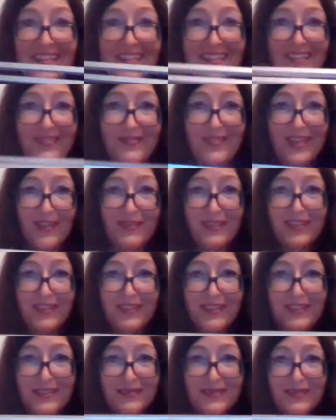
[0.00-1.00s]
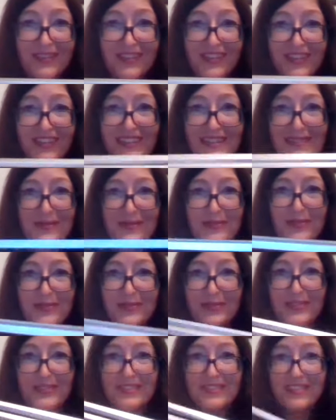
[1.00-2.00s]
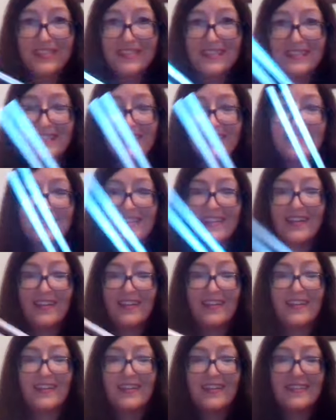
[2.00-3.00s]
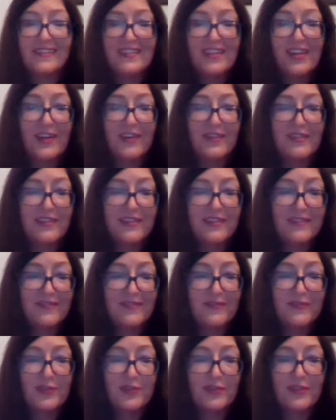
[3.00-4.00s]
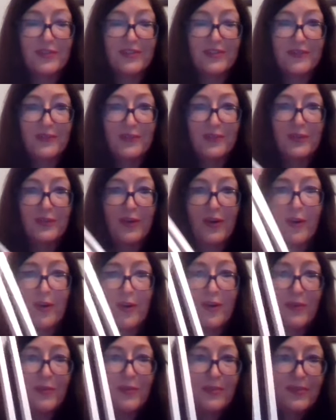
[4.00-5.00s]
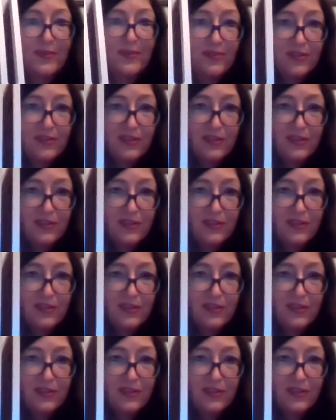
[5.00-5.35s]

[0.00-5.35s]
I've never used one of these before, so this is the toning fork for Om.